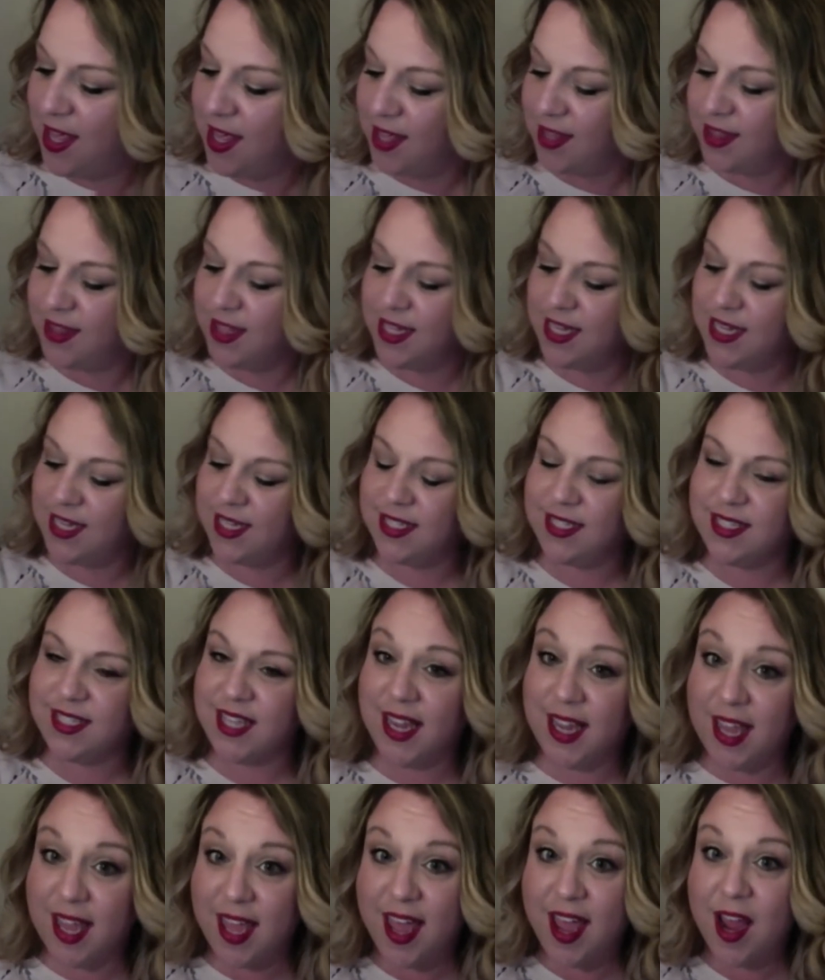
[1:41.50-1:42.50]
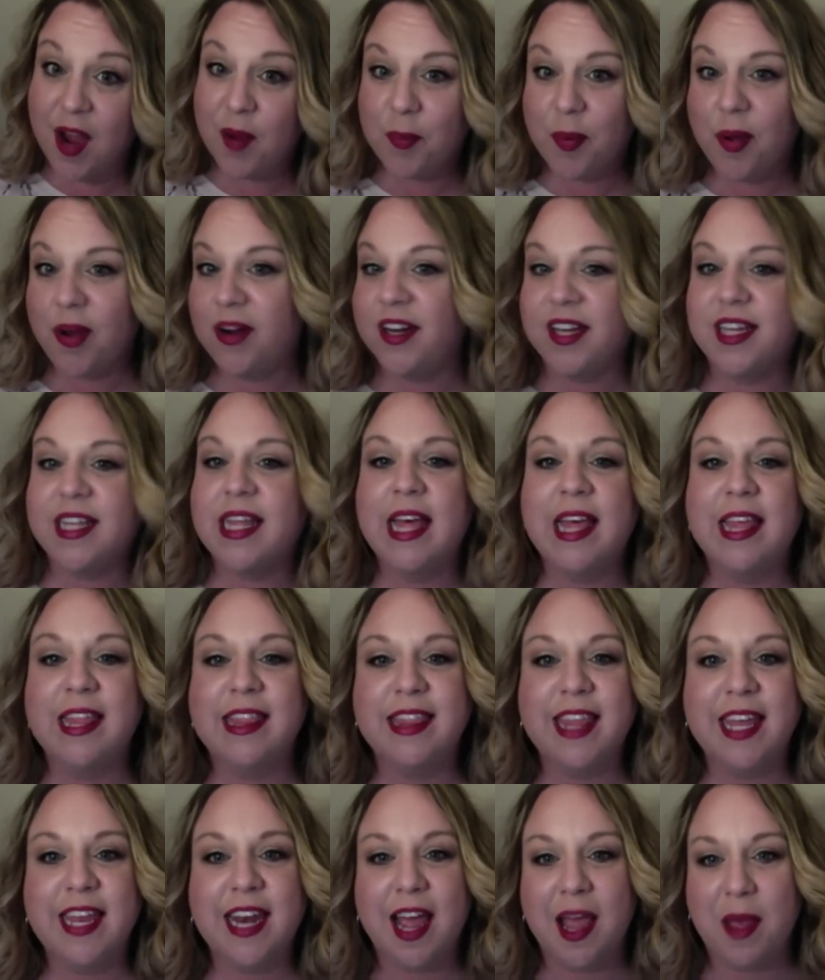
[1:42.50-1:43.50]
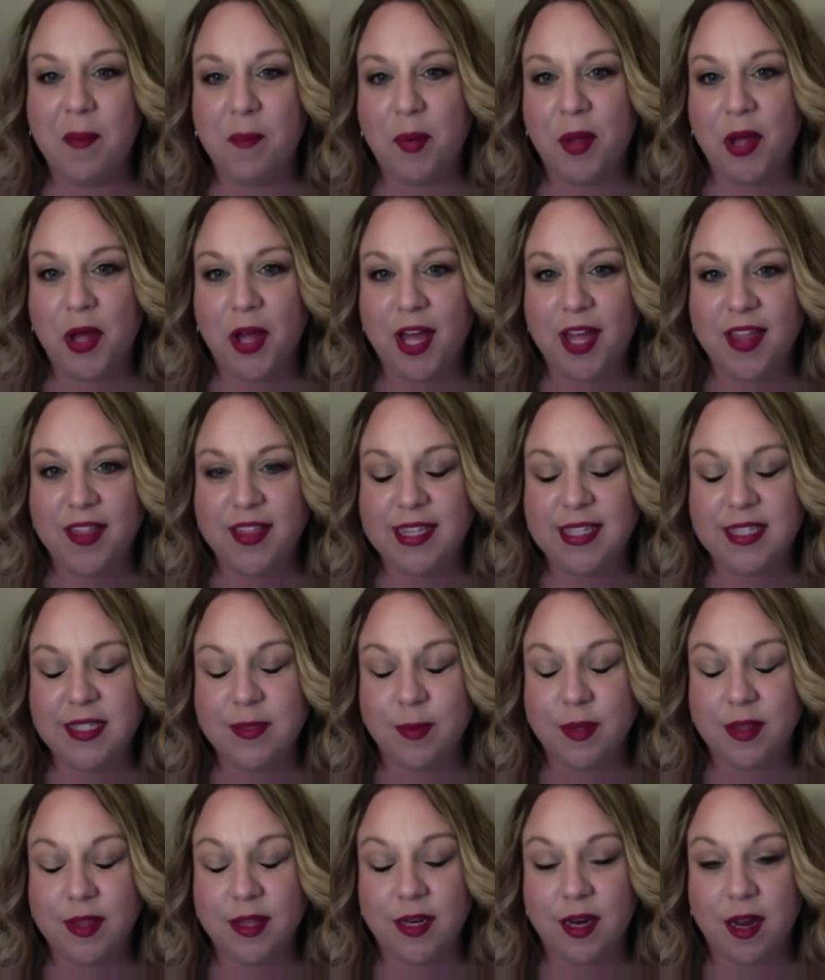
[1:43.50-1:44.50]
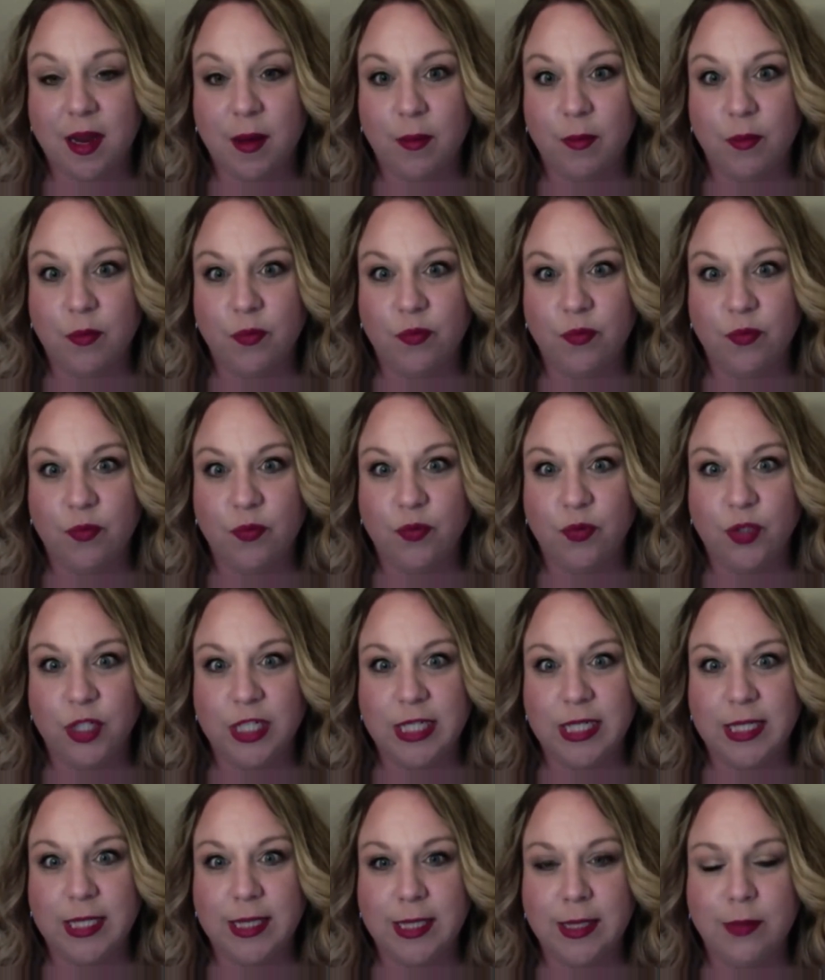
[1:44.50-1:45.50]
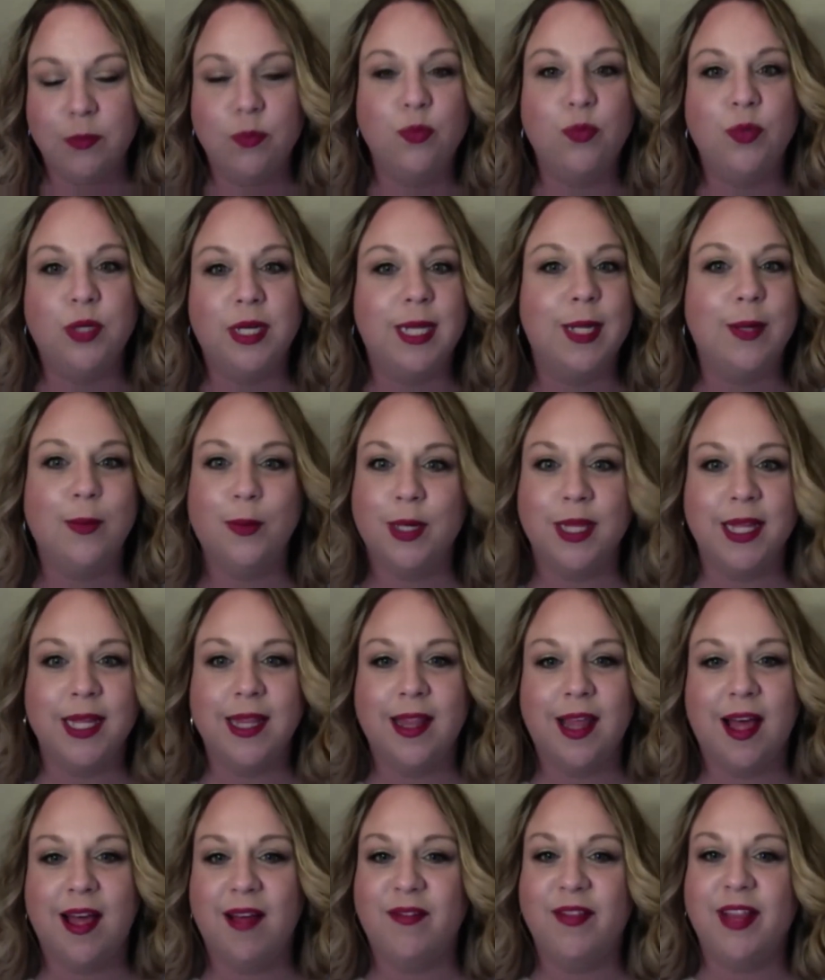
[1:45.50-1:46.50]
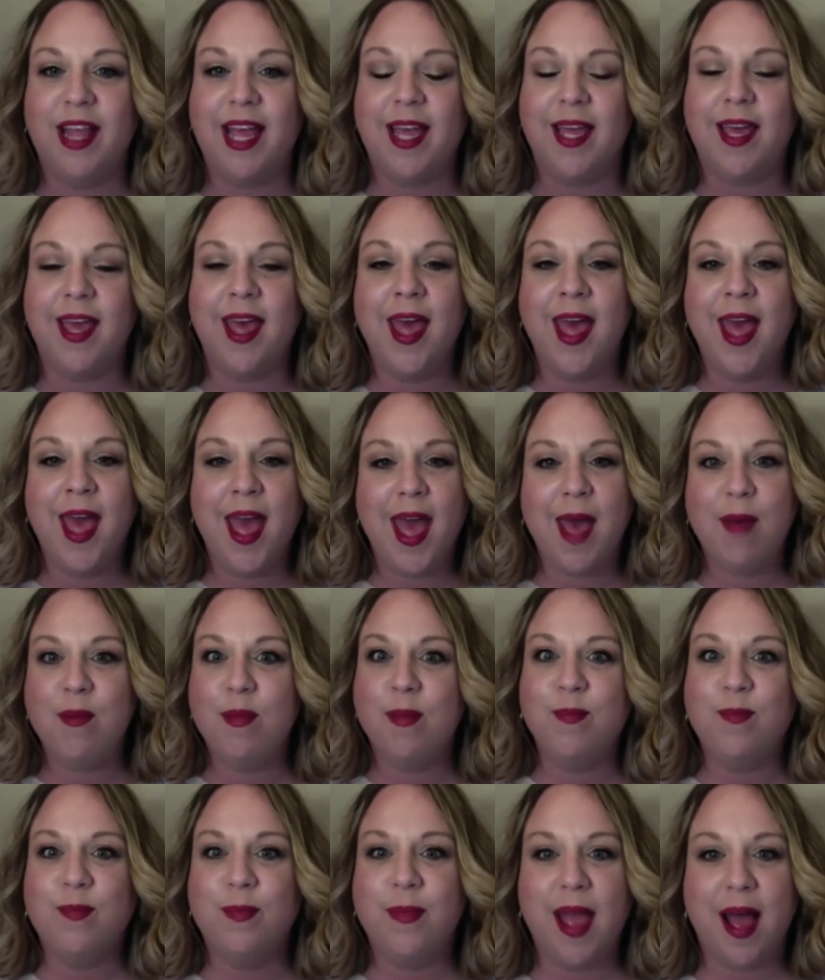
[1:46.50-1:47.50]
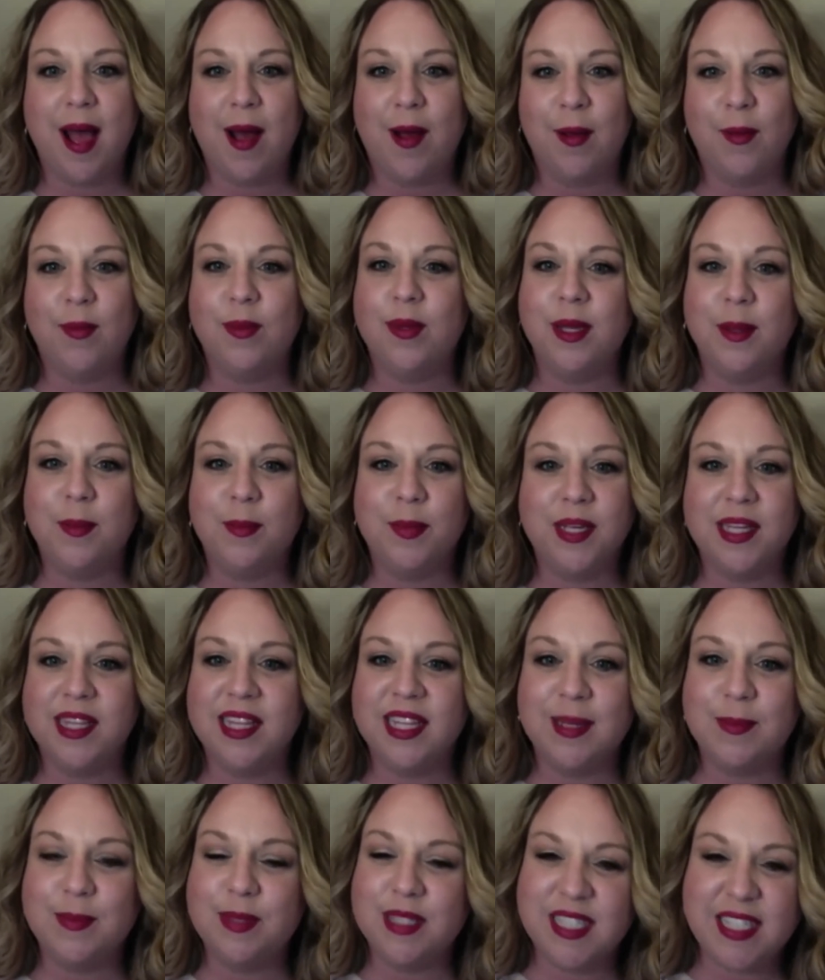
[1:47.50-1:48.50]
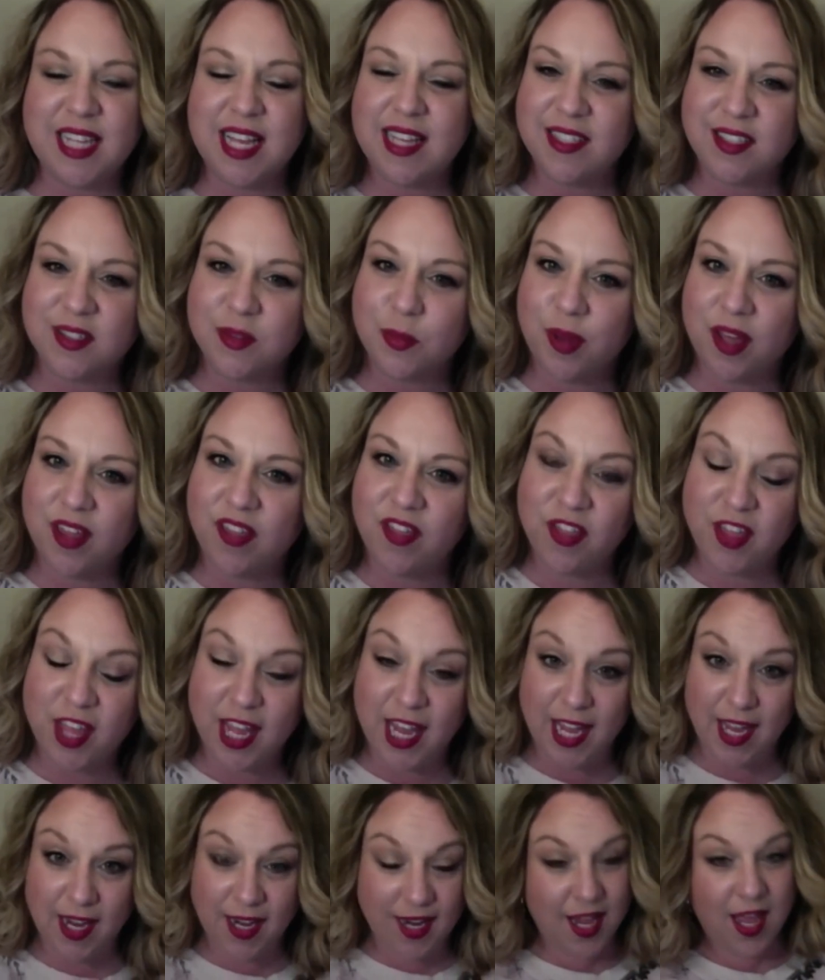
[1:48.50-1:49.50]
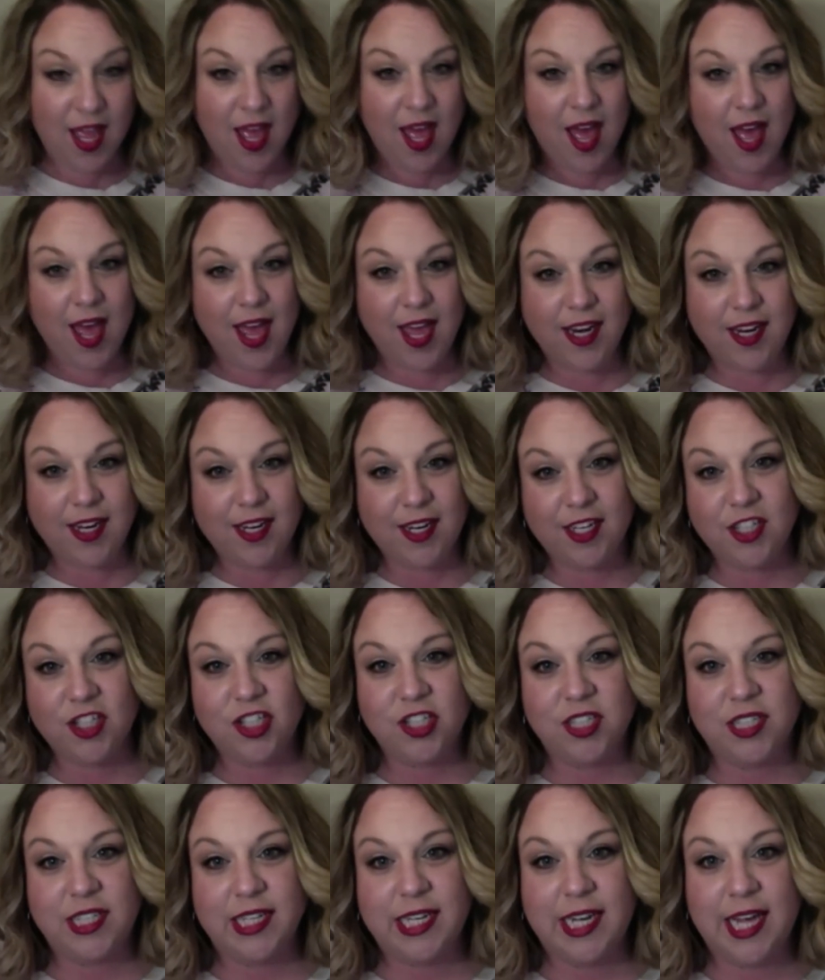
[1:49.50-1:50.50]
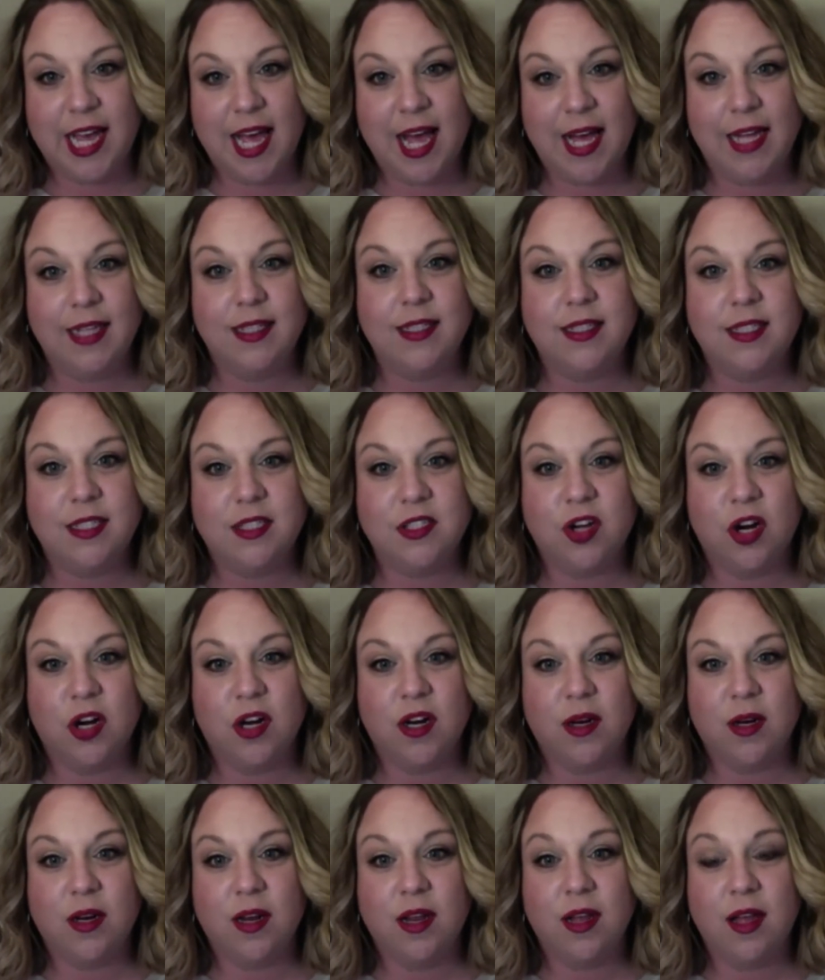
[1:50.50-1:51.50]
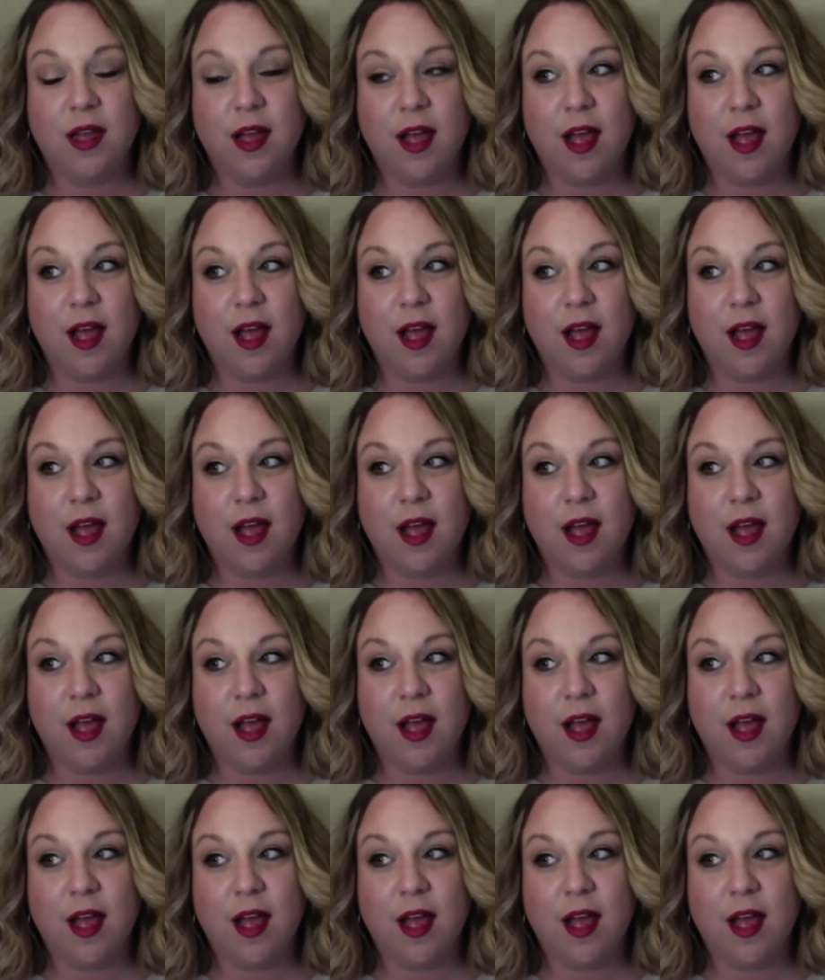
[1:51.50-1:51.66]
The second hair product that I bought this month that I really, really, really love, and now I'm completely obsessed with, and it initially had started,